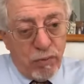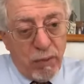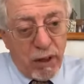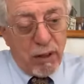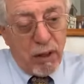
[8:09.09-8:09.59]

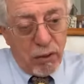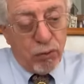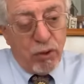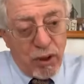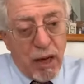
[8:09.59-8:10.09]
making
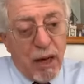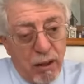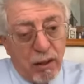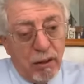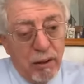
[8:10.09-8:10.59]
into an
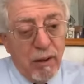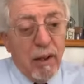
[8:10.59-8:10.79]
idol,